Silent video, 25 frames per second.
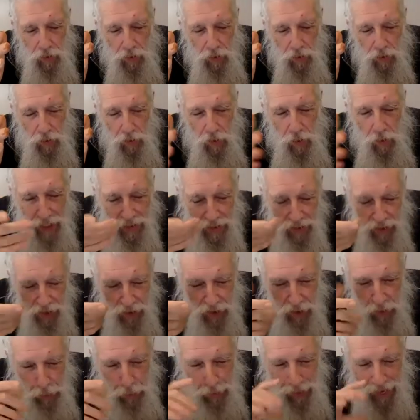who has the
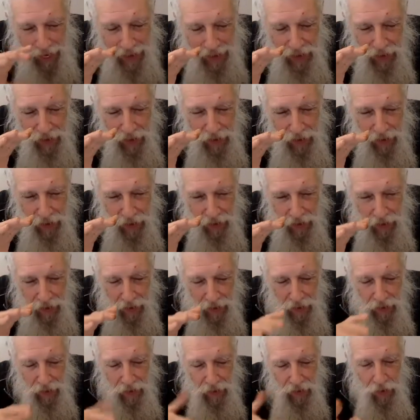capacity.
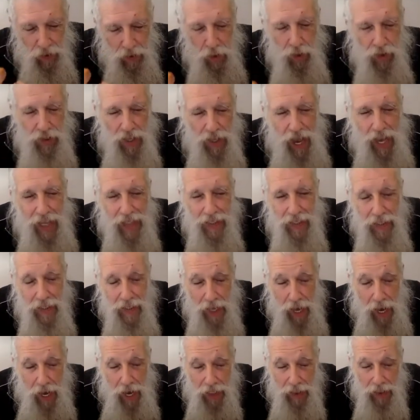It's called
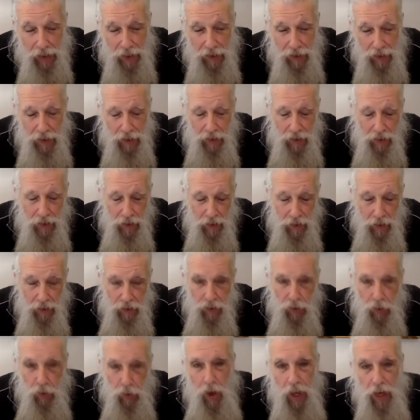adhikari, the
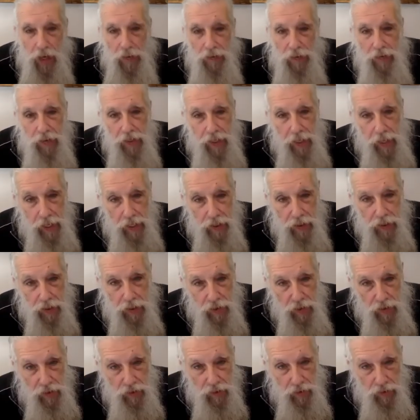
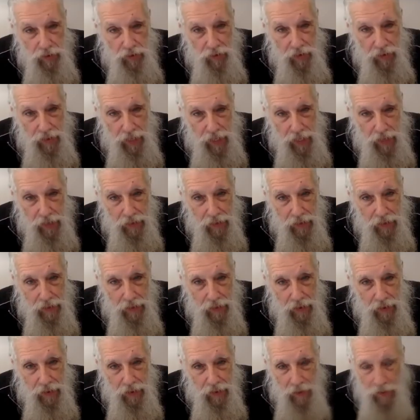qualifications for Vedanta.
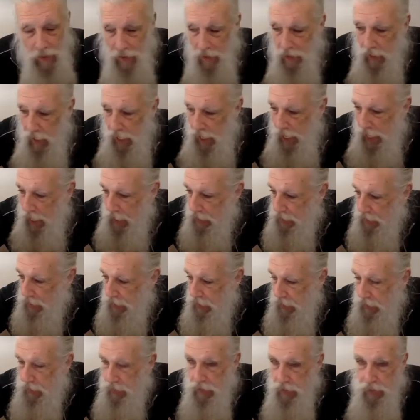I had a
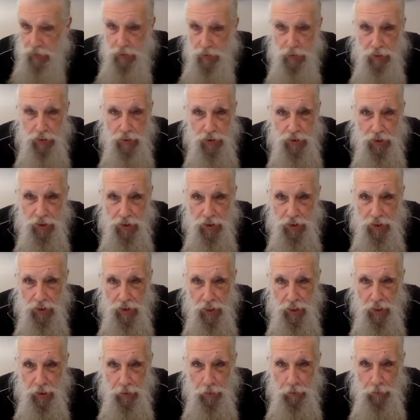teacher who used to
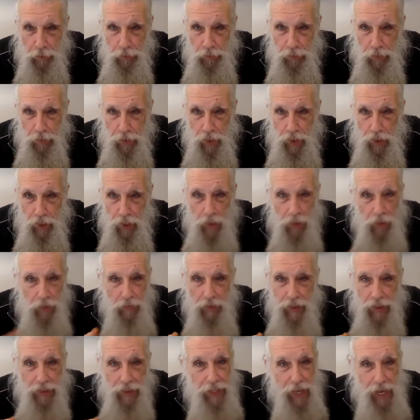say,
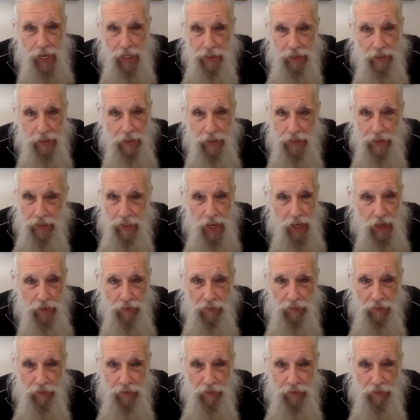Vedanta is not